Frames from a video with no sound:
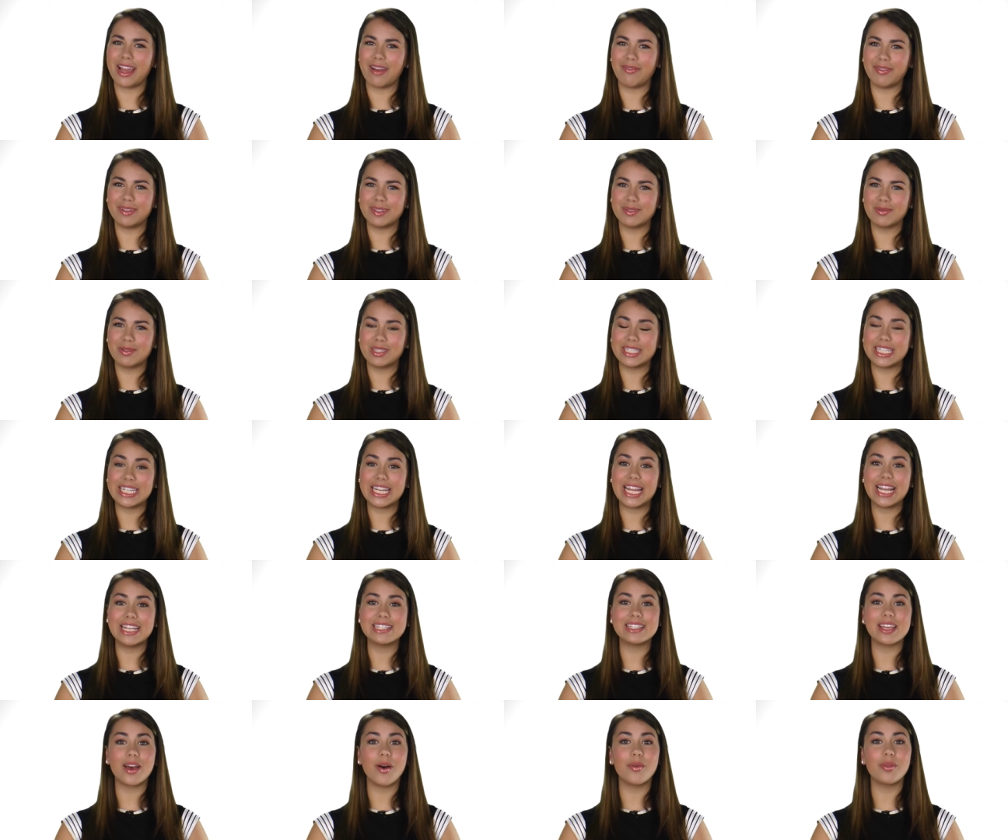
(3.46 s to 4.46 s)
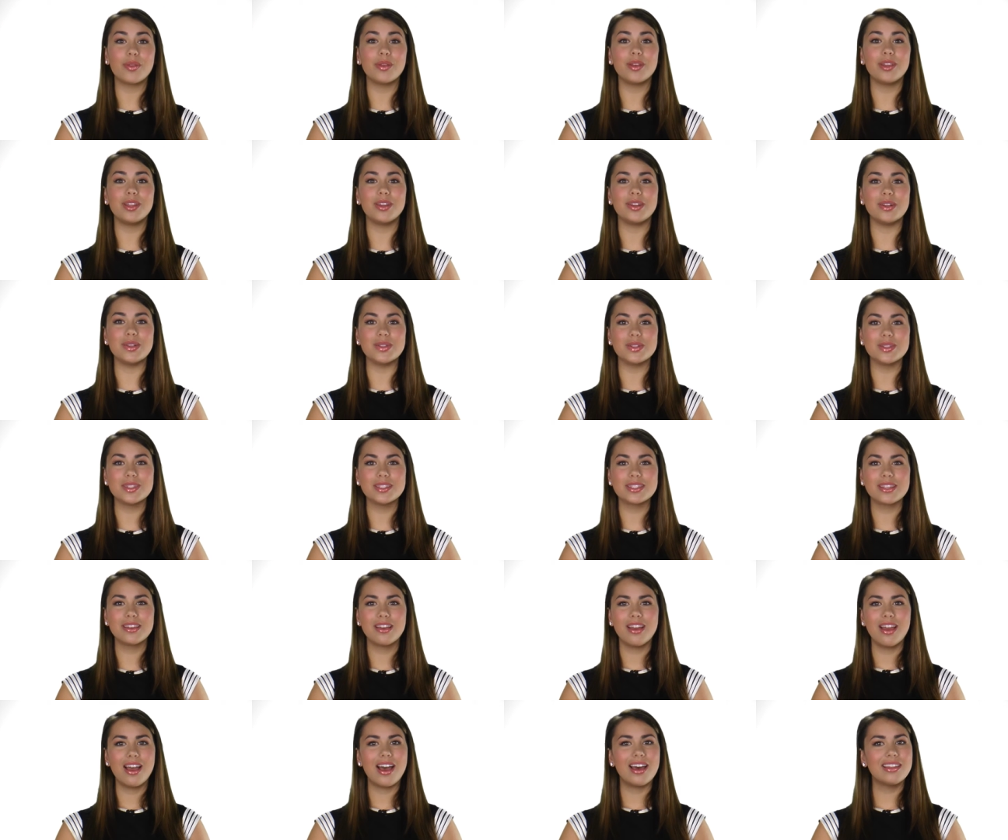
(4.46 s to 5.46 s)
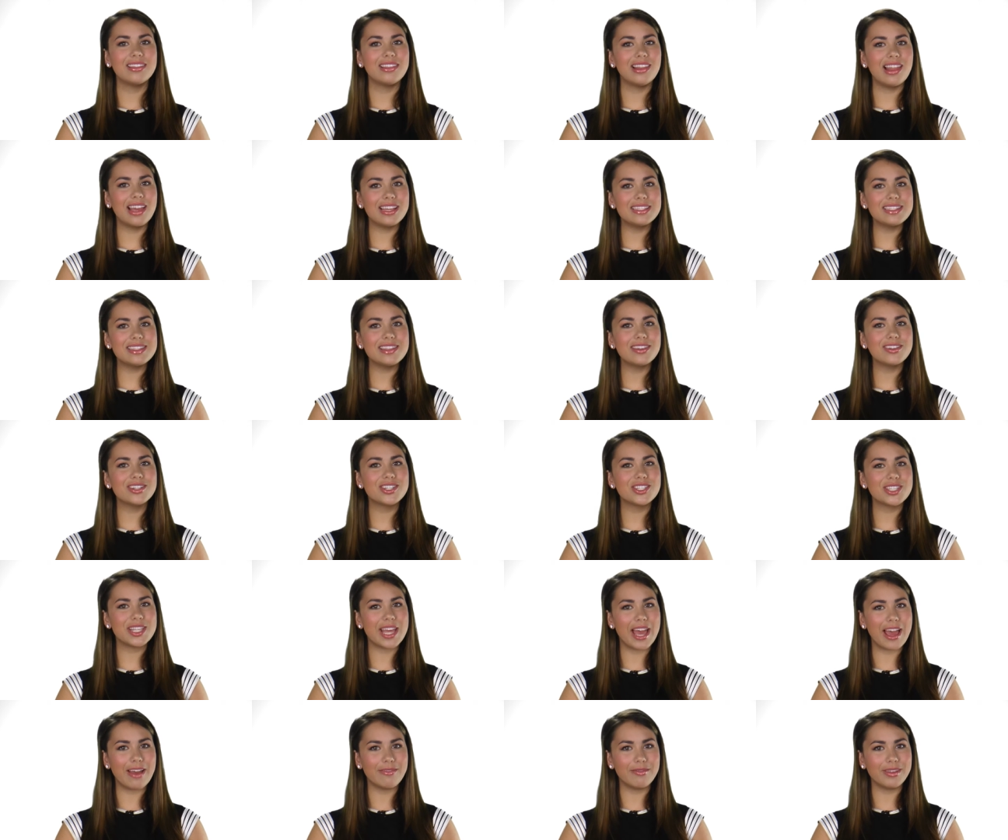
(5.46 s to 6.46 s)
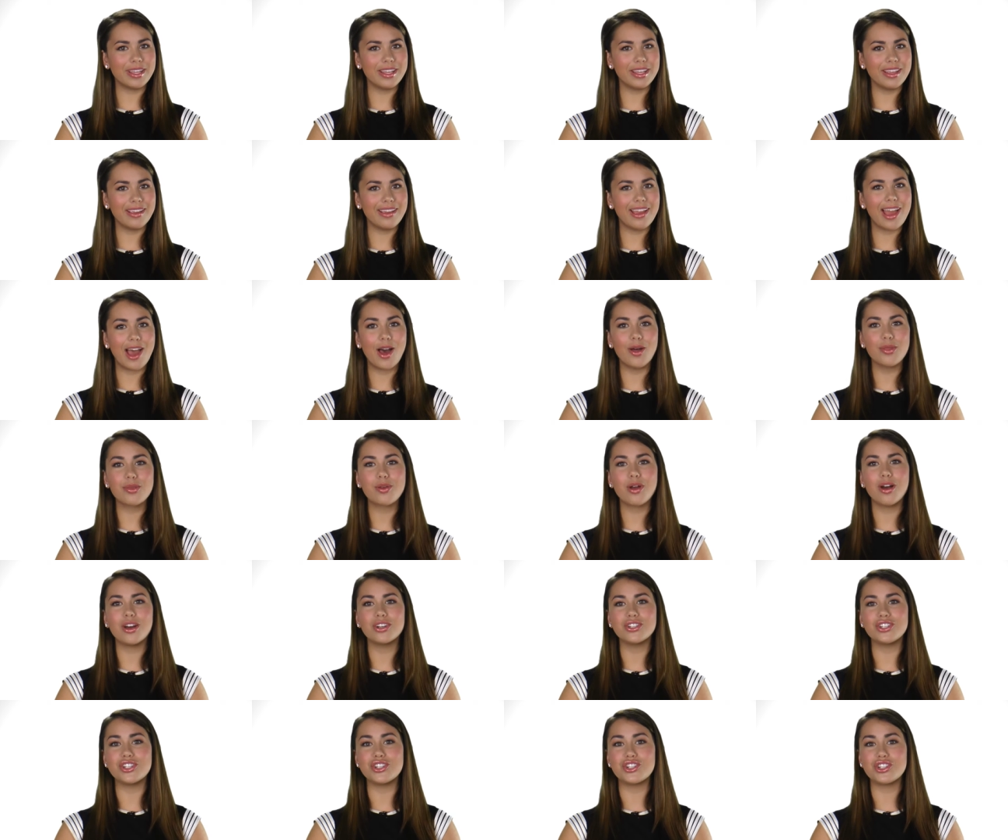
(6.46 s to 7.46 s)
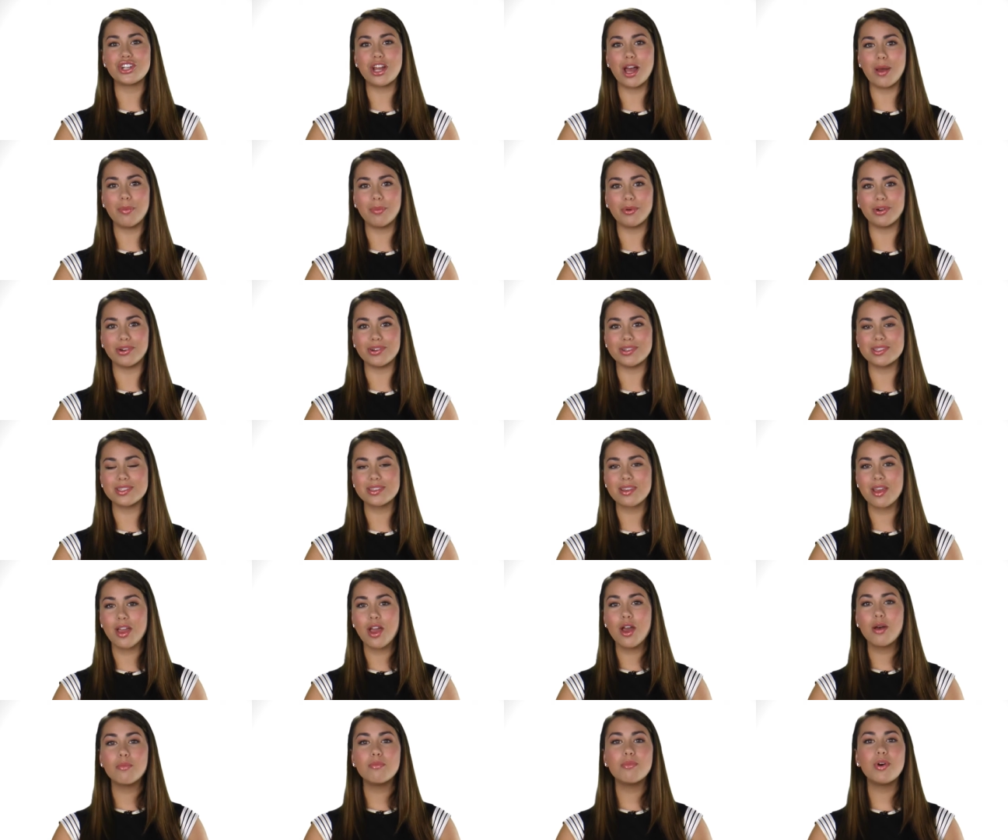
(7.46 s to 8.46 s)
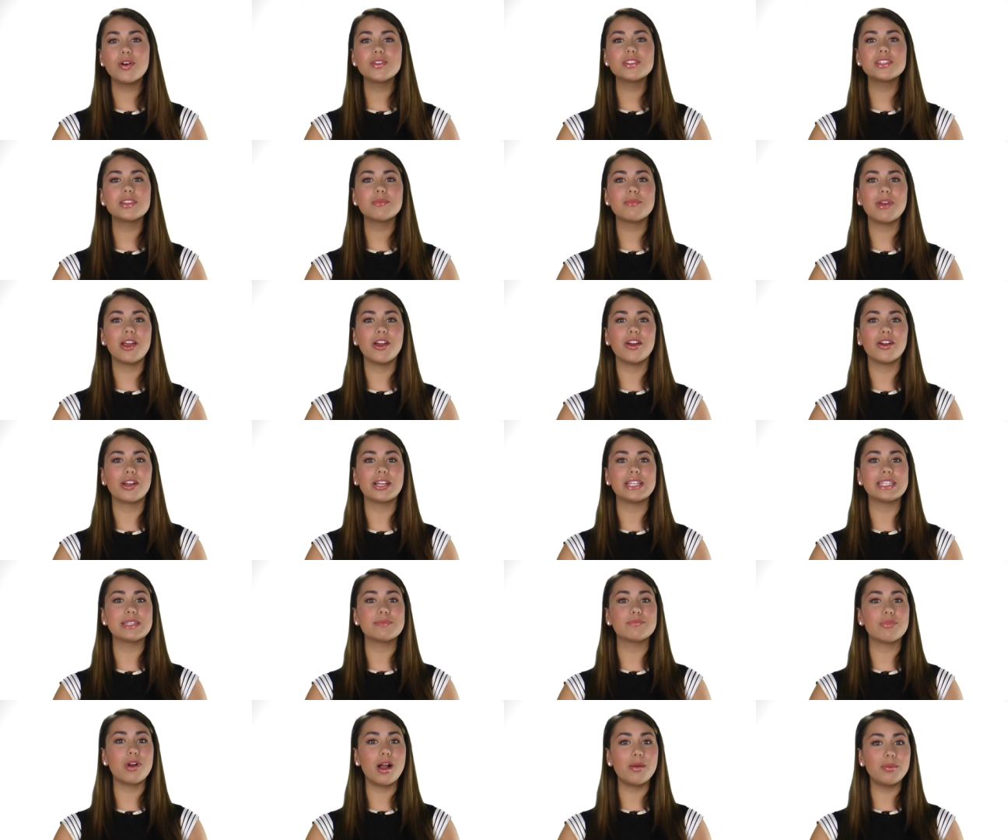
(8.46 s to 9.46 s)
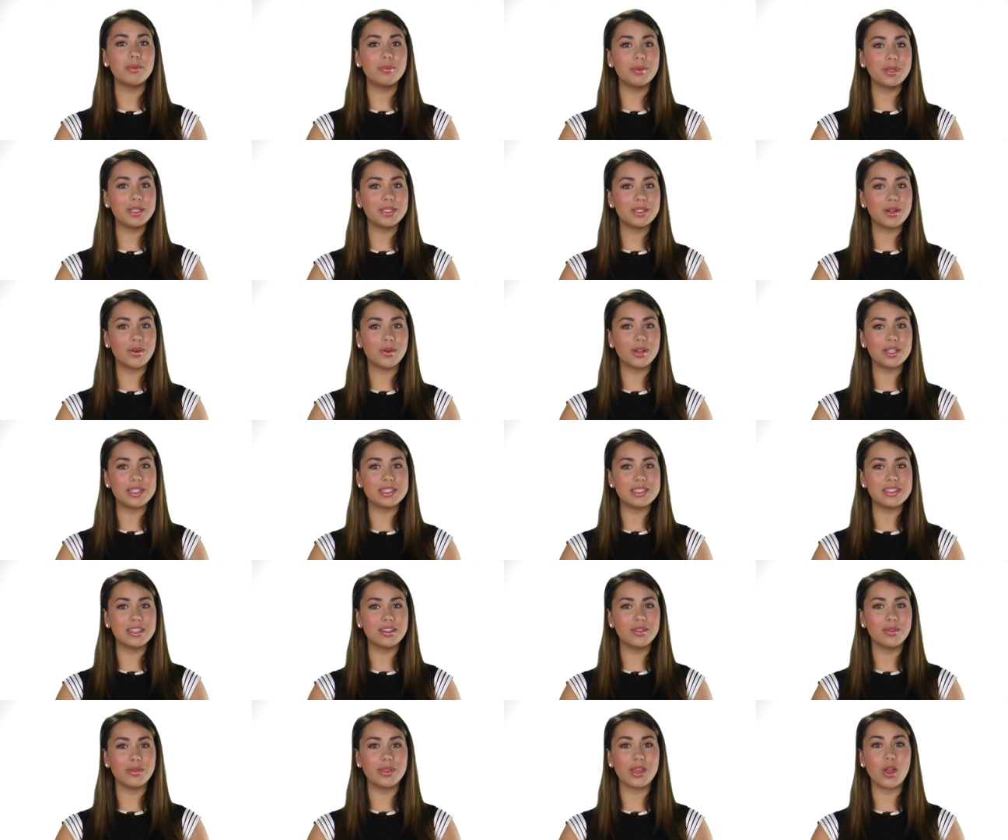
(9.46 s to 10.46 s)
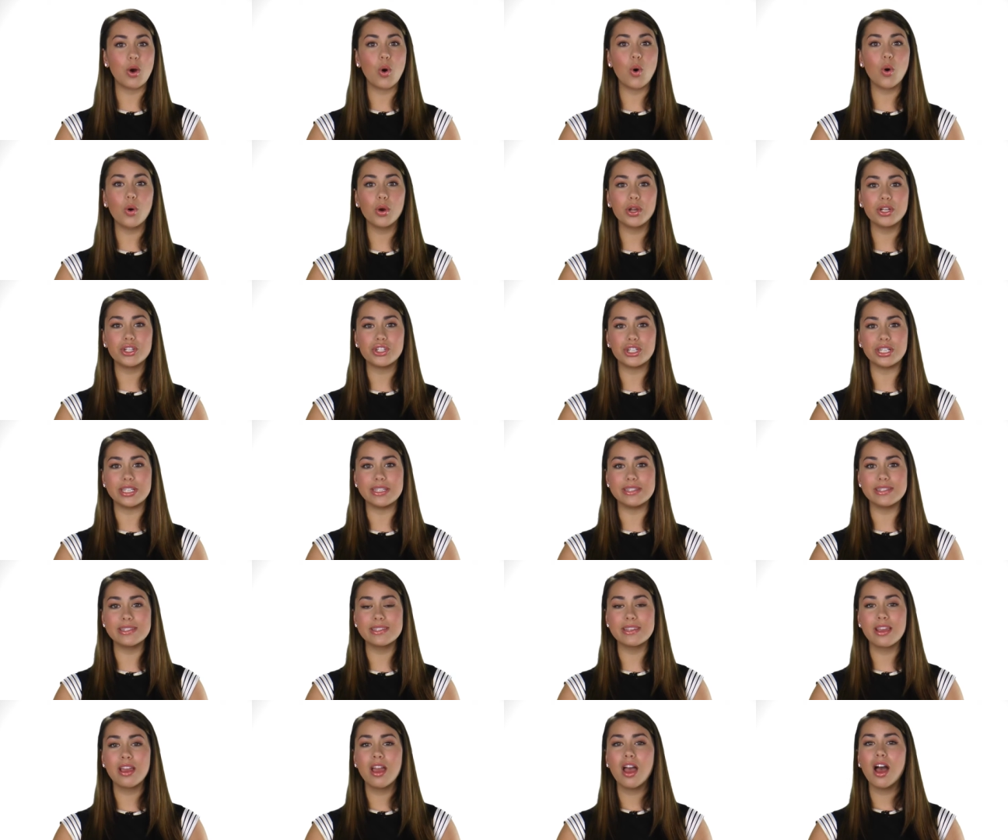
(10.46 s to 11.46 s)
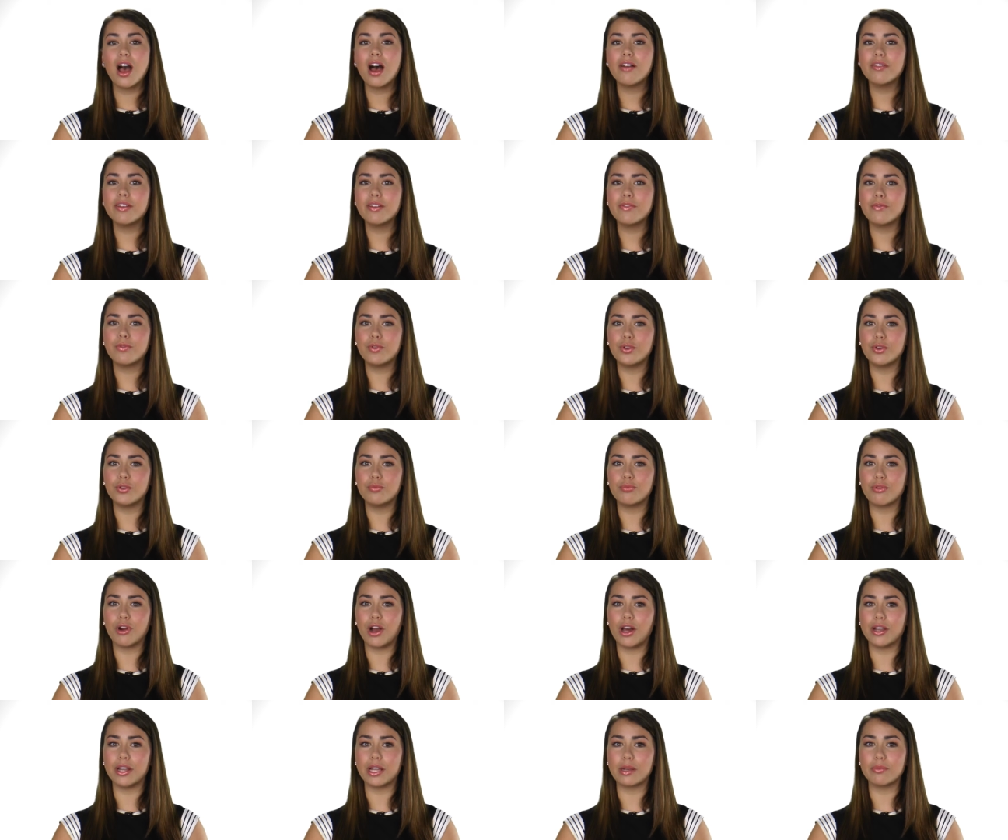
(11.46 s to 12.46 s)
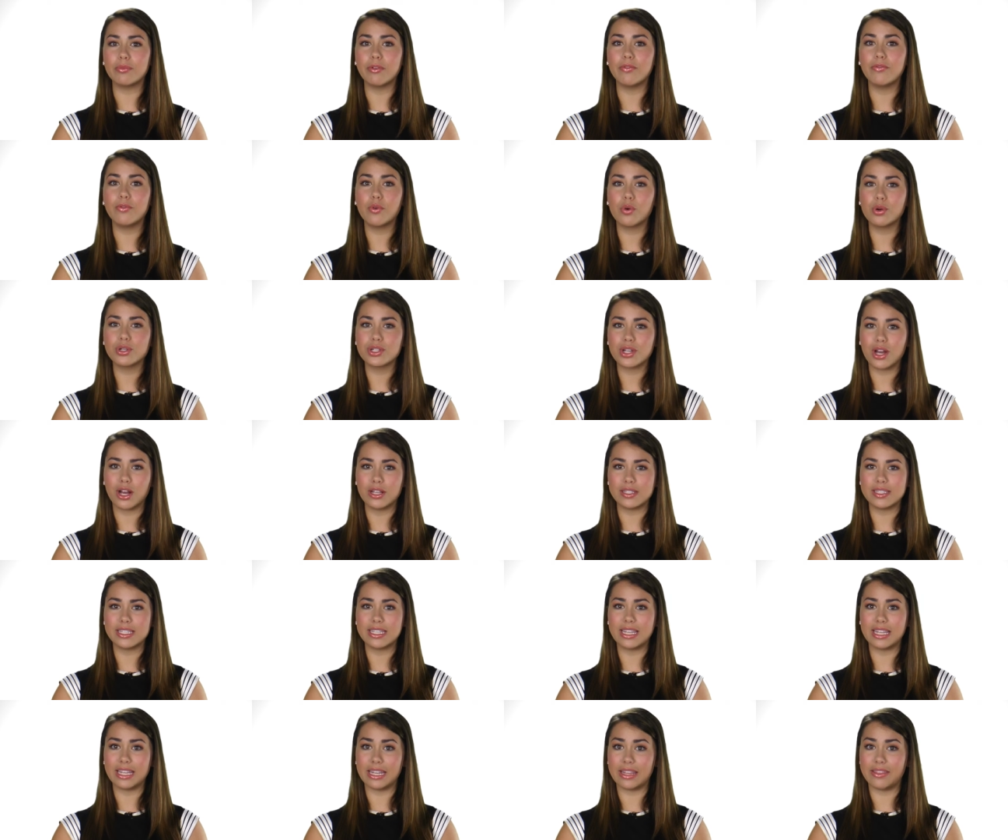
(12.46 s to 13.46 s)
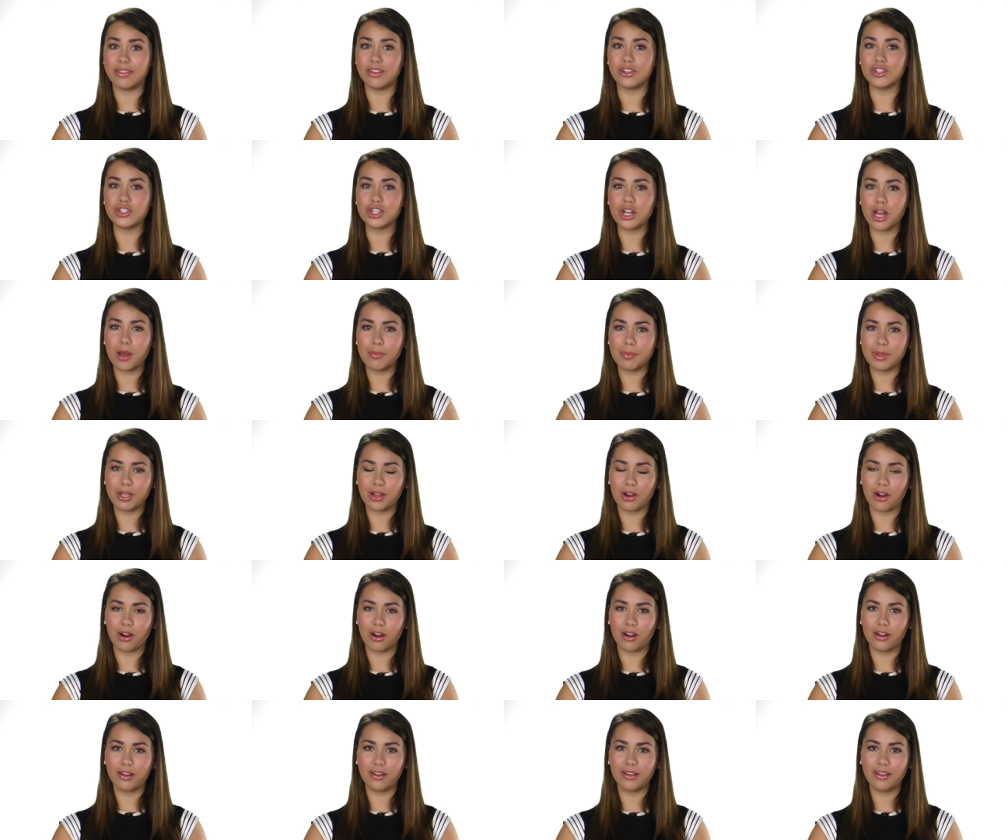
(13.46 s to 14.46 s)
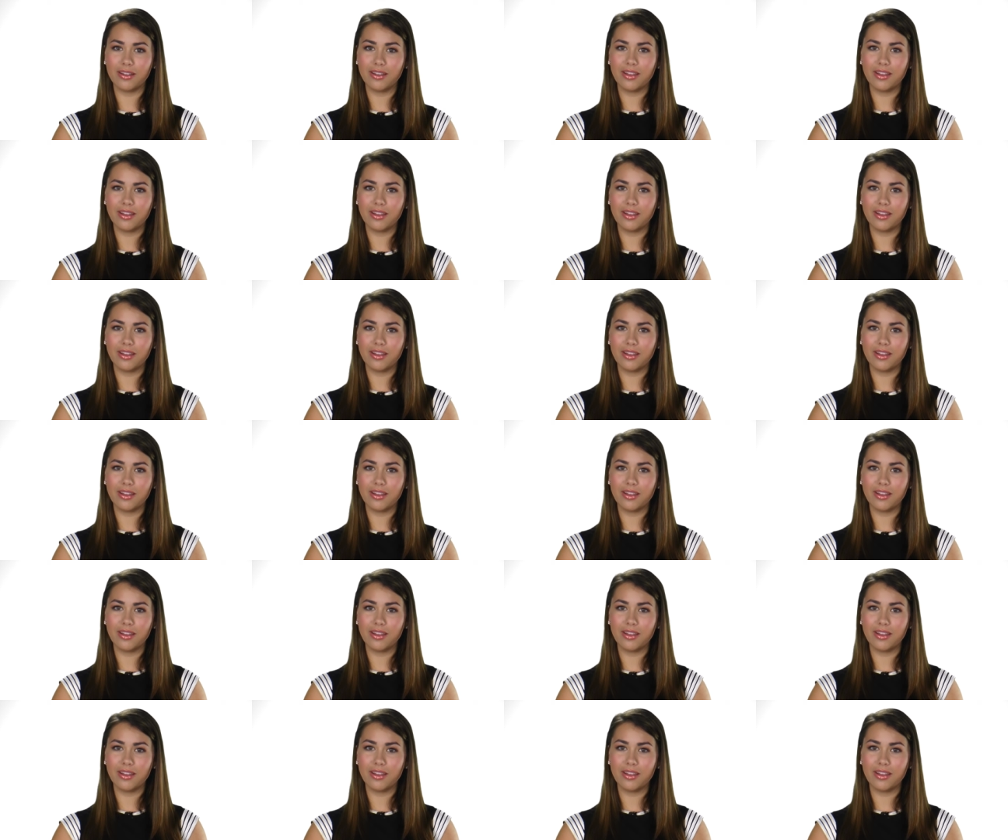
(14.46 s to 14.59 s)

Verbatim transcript: Evans with today's health news. Unless they're savvy, health-conscious shoppers, most Americans probably don't consider the origins of a food product before tossing it in their shopping cart.